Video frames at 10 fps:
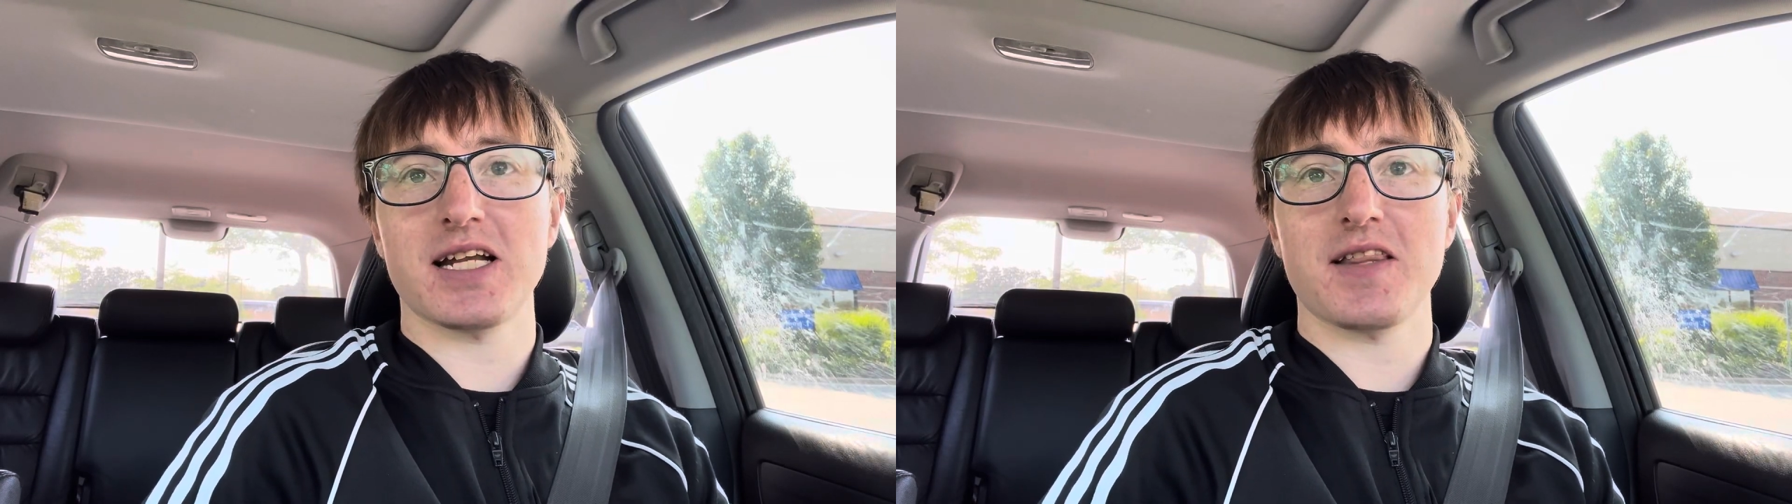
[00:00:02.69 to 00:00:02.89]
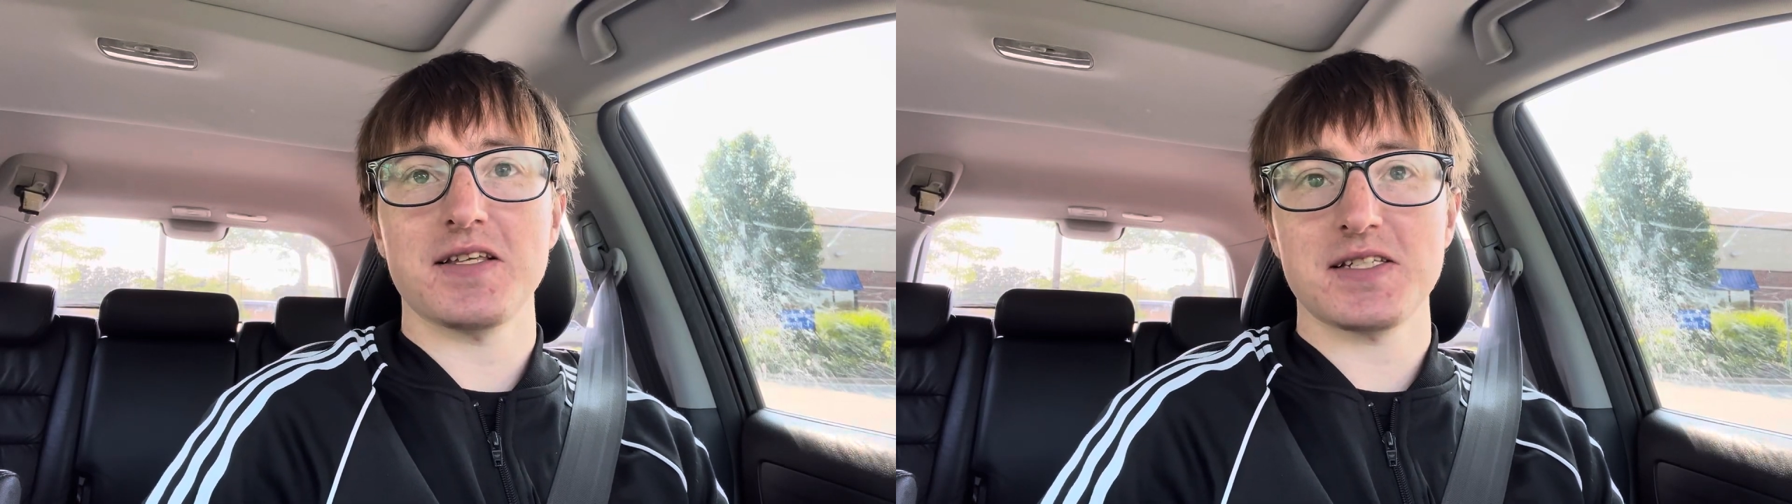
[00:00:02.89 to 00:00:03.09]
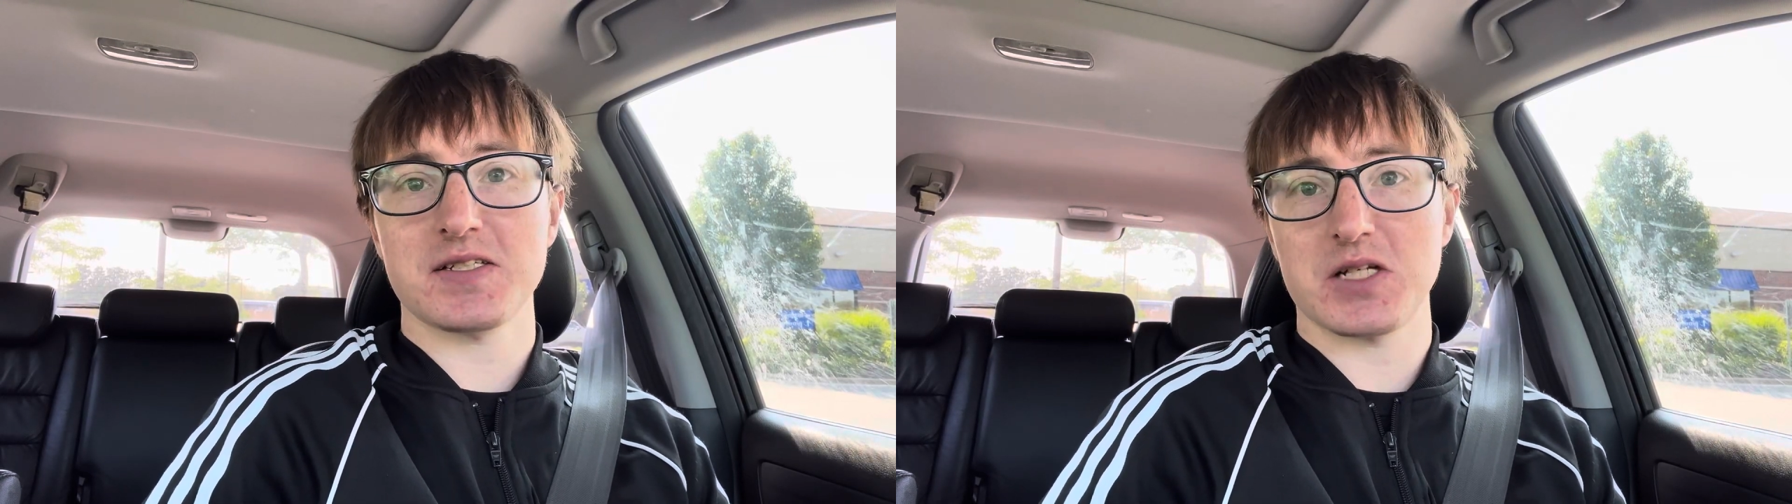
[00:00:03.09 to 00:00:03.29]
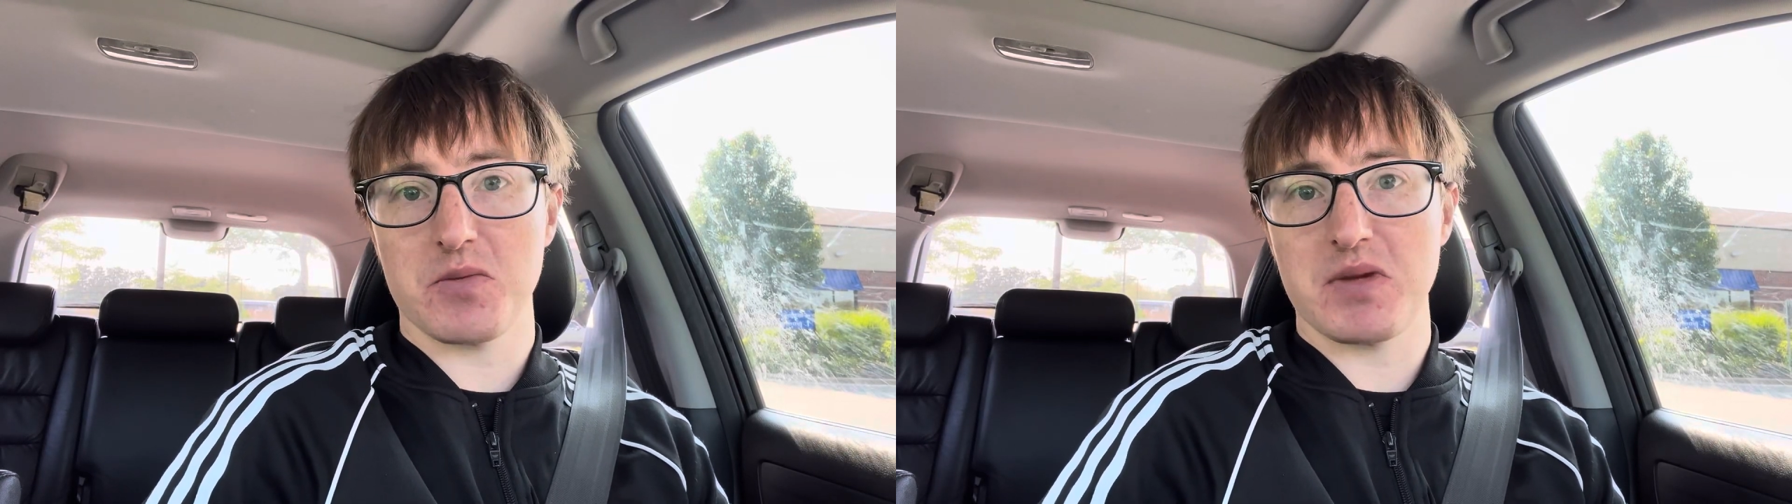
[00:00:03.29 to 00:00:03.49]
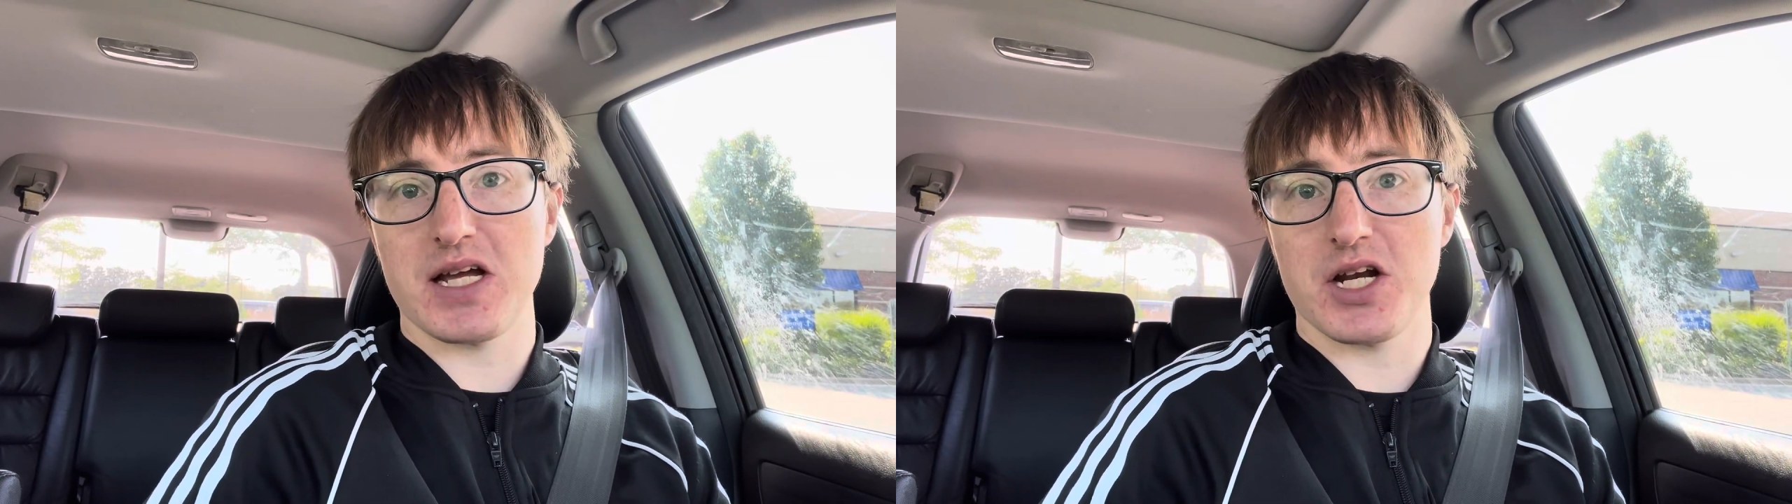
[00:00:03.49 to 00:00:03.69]
and this is going to
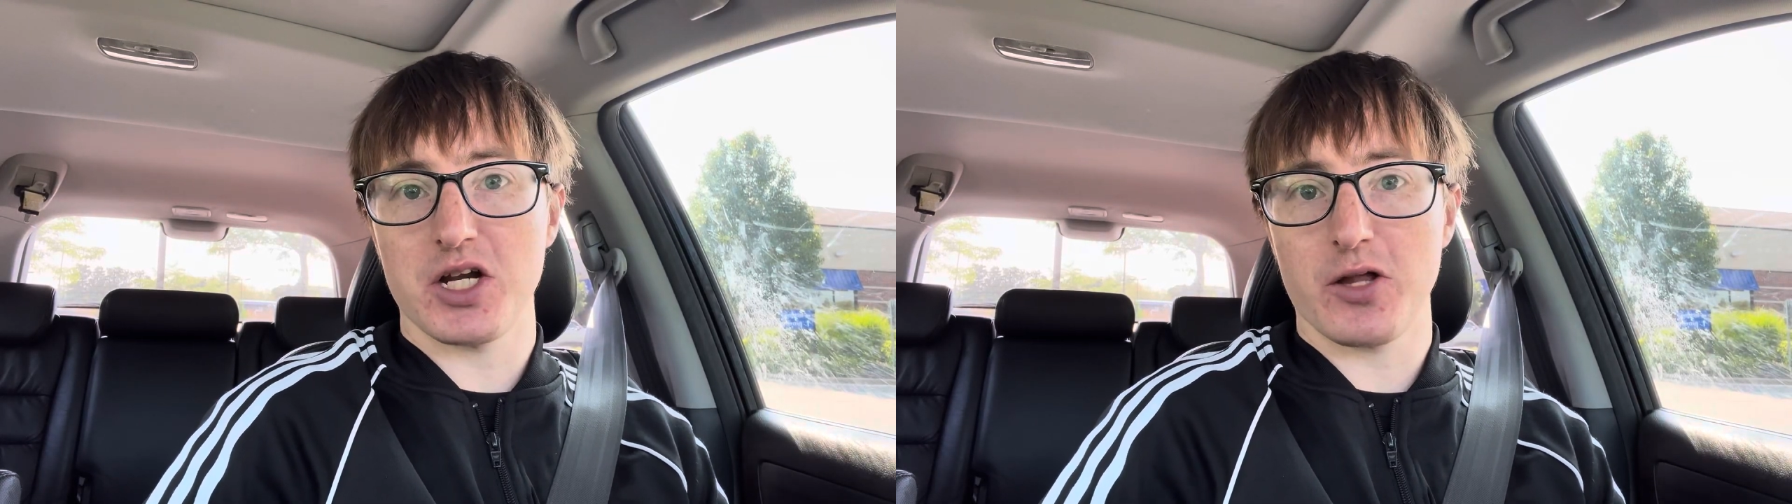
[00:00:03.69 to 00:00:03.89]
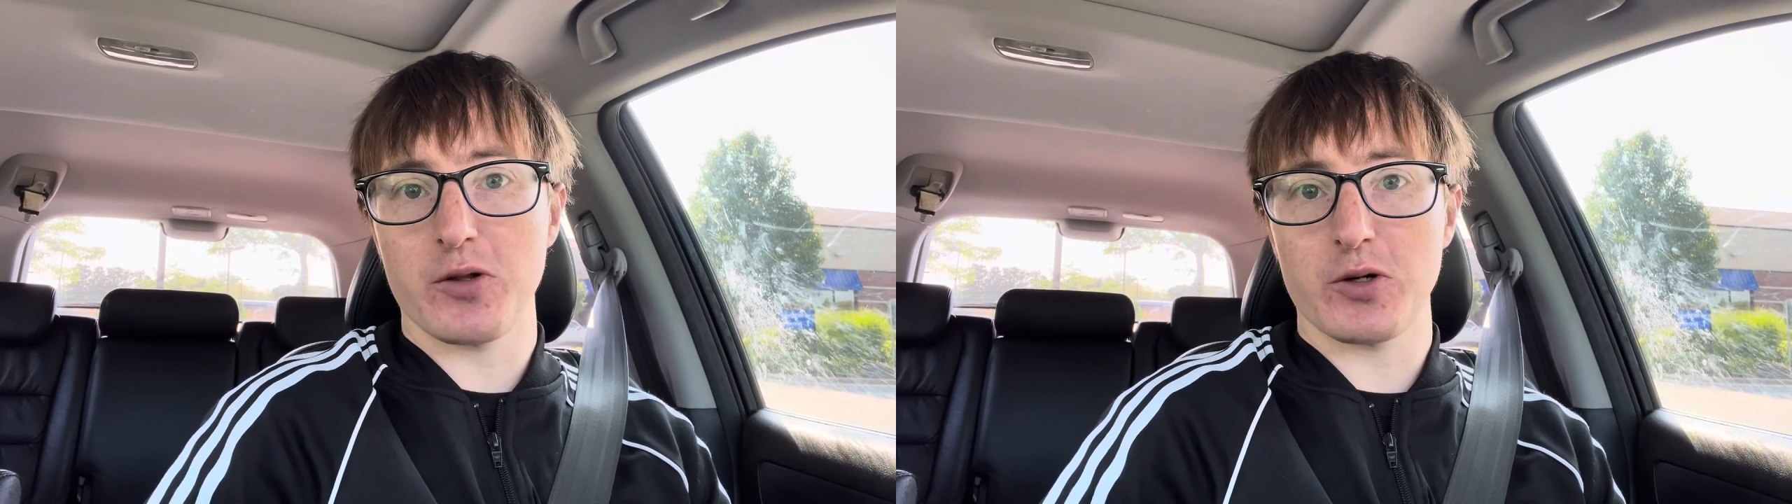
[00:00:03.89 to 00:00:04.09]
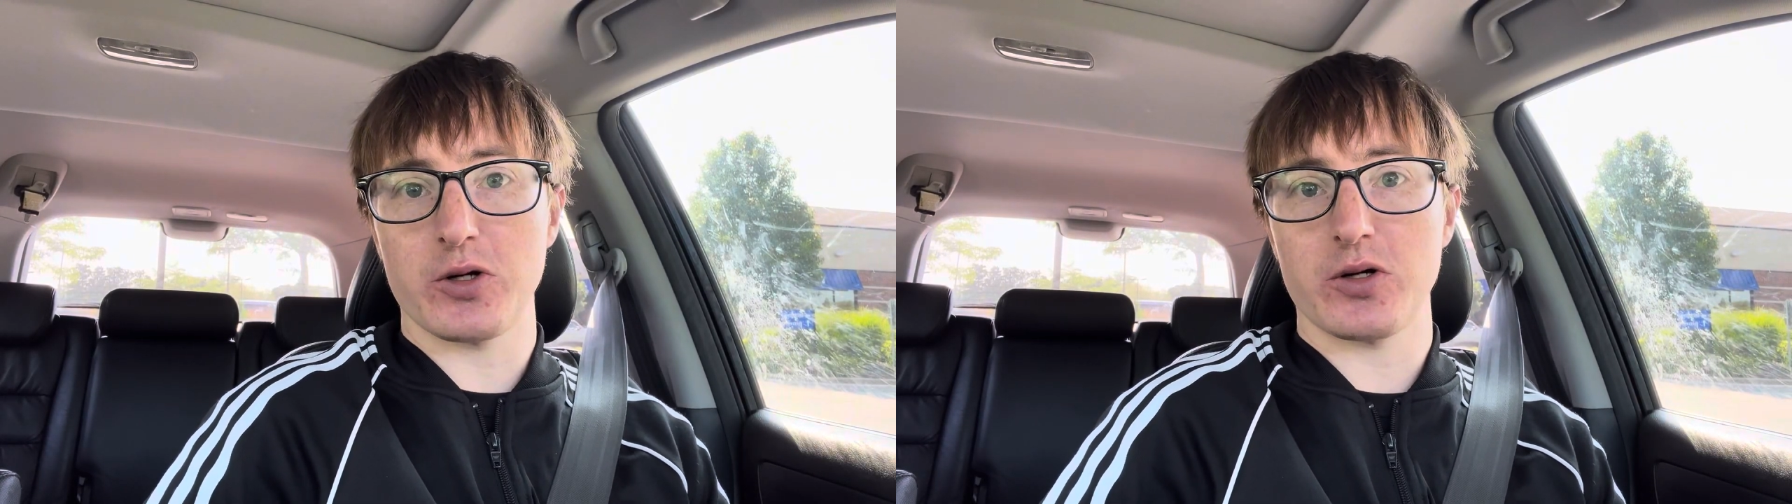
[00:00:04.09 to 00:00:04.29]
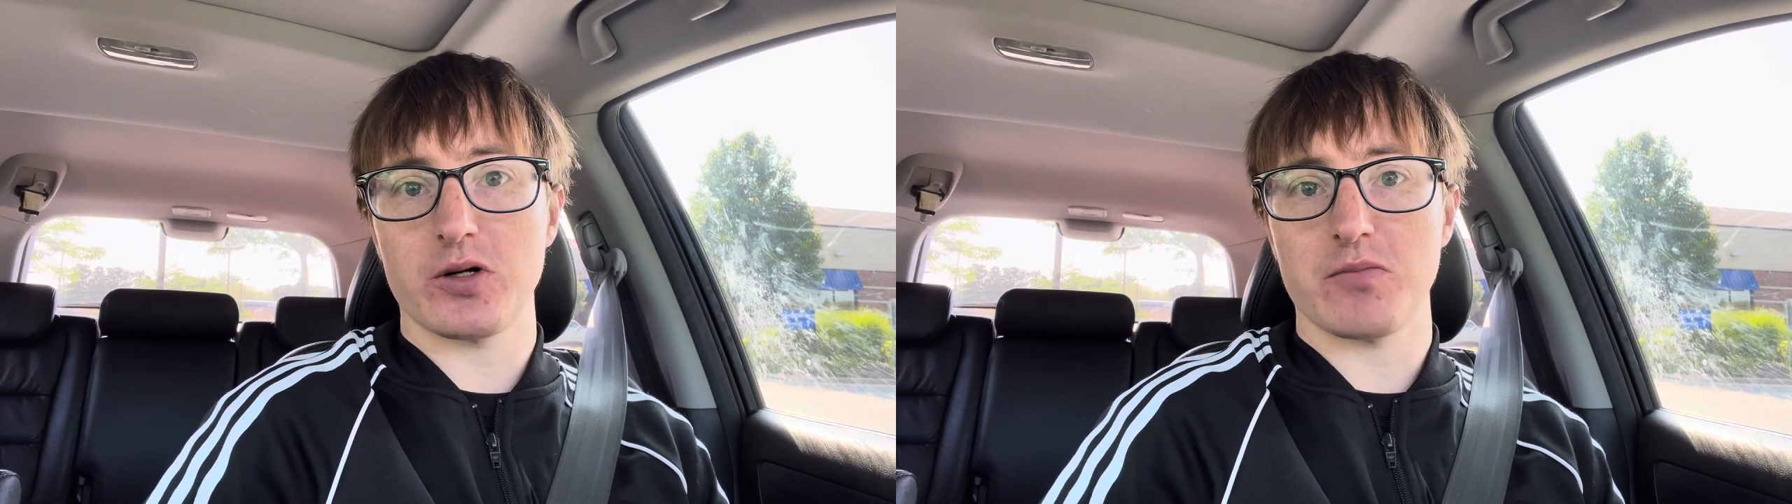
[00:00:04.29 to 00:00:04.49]
be another